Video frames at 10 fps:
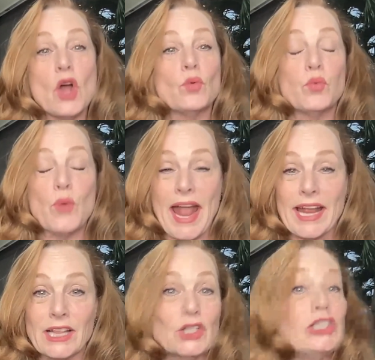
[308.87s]

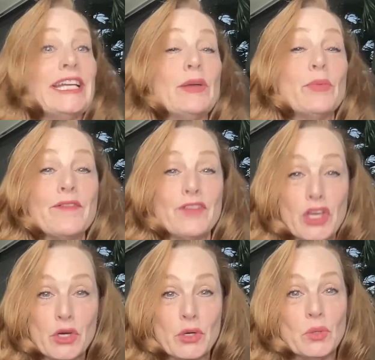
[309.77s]
Regularly
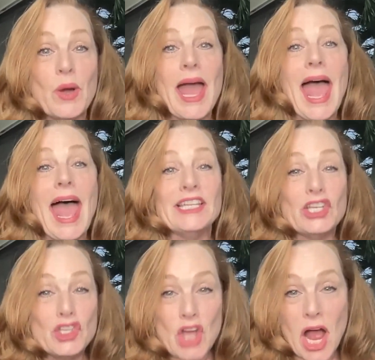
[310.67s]
review and
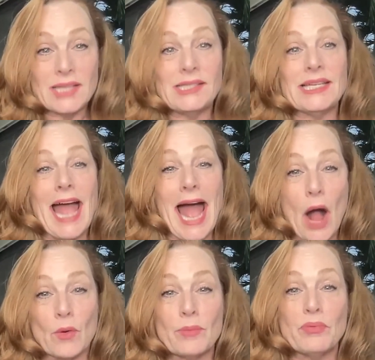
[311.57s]
adjust
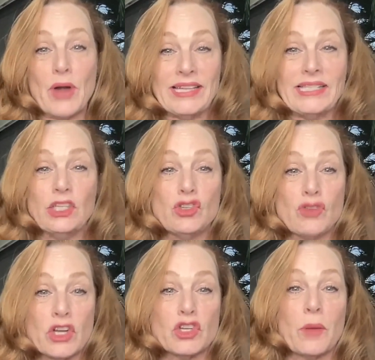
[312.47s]
our pricing
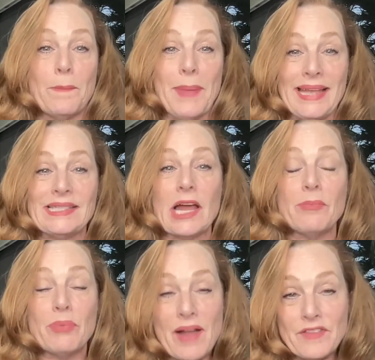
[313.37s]
structure based on
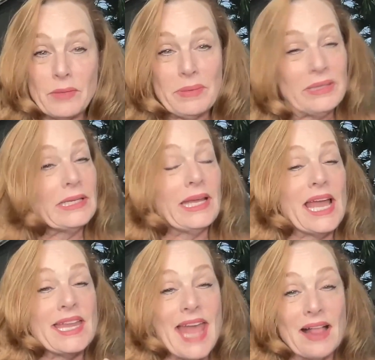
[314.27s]
profitability
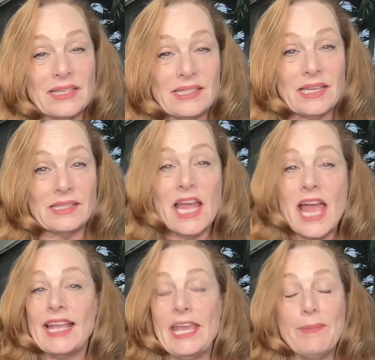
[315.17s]
analysis.
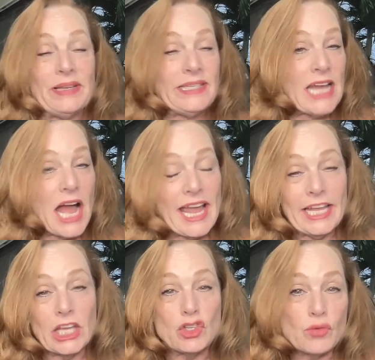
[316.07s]
Keep a tight
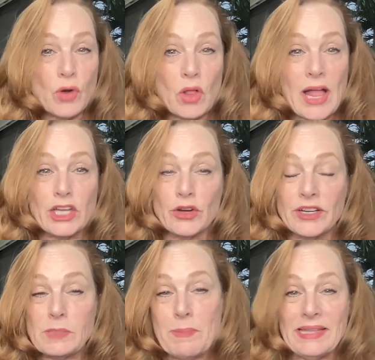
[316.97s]
control on your
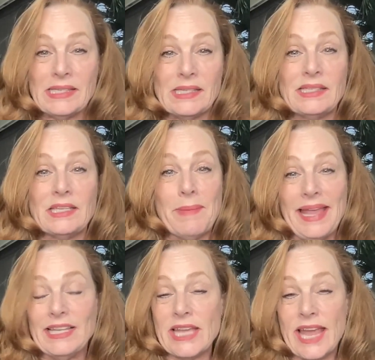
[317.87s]
expenses to
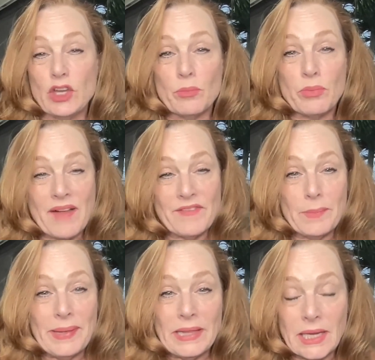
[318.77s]
maintain your
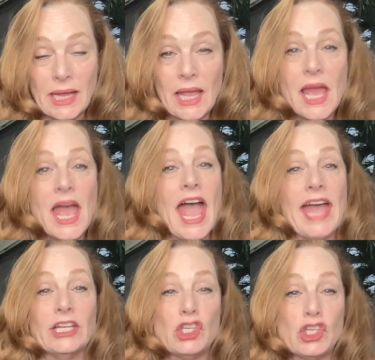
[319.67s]
profitability and
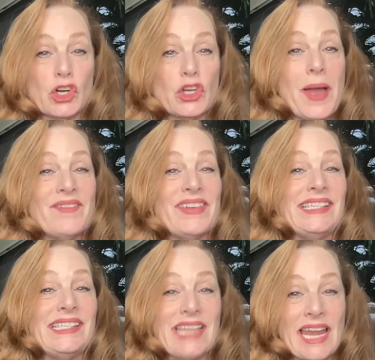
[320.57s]
ensure you have a
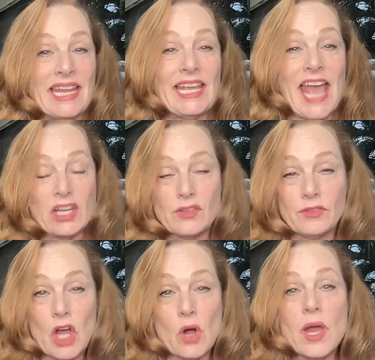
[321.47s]
steady cash
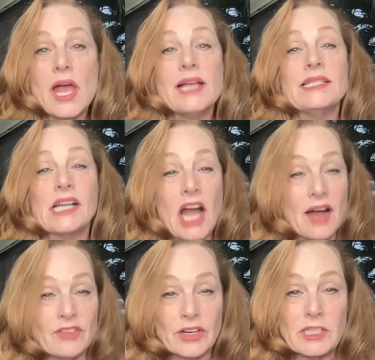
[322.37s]
flow to
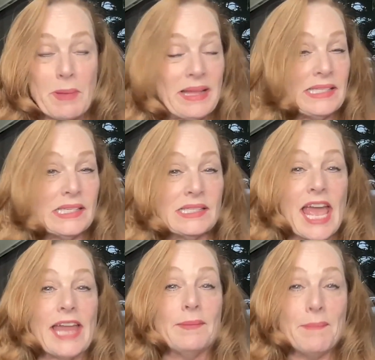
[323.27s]
cover expenses
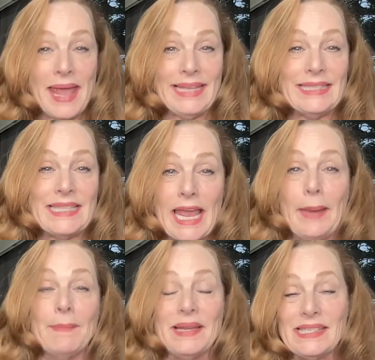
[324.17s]
and
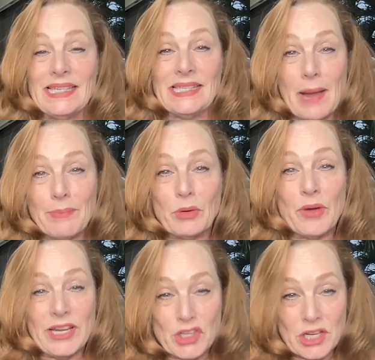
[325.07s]
maintain business
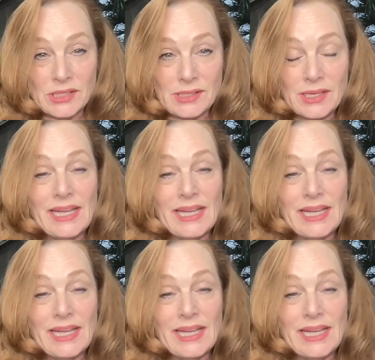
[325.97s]
operations.